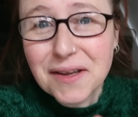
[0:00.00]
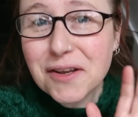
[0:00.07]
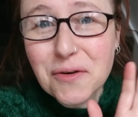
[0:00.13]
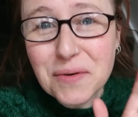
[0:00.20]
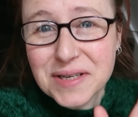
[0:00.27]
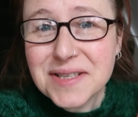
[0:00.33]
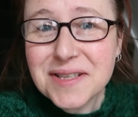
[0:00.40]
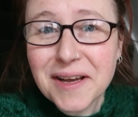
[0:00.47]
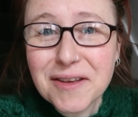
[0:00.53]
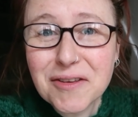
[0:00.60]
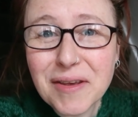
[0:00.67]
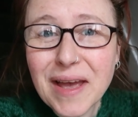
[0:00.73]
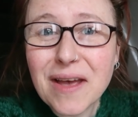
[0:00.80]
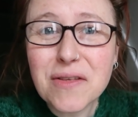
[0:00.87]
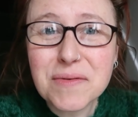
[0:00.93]
You know what it's
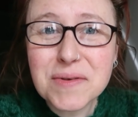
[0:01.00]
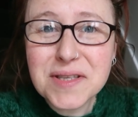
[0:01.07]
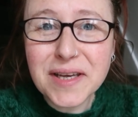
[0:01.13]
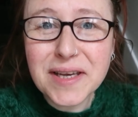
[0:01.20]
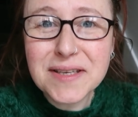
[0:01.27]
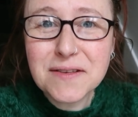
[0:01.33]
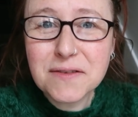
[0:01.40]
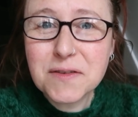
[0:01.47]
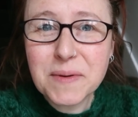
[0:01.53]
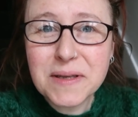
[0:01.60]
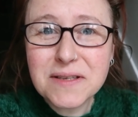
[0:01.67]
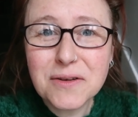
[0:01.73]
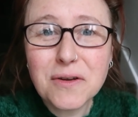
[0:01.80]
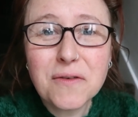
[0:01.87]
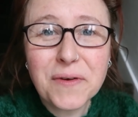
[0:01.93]
like you get those days. I've
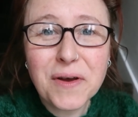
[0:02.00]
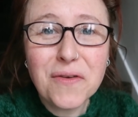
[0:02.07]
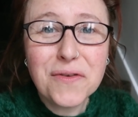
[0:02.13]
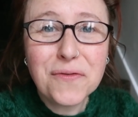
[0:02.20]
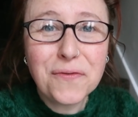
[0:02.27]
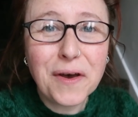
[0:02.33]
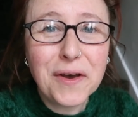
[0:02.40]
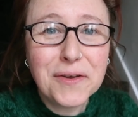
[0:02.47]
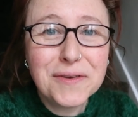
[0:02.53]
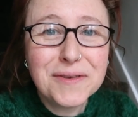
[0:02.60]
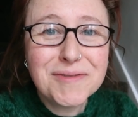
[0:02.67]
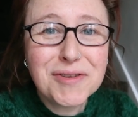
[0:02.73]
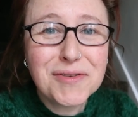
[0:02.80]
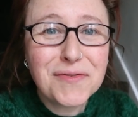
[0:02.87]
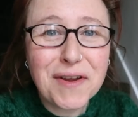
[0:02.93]
spent a lot of it on the
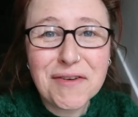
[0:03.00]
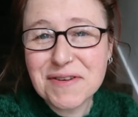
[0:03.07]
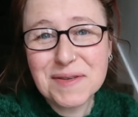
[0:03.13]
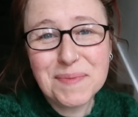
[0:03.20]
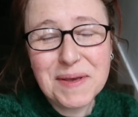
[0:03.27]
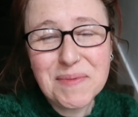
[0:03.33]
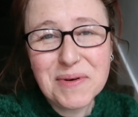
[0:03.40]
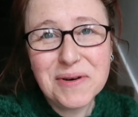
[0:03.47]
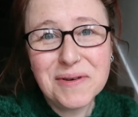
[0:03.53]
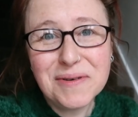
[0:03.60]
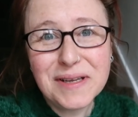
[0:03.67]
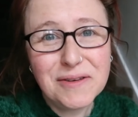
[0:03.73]
phone to various people,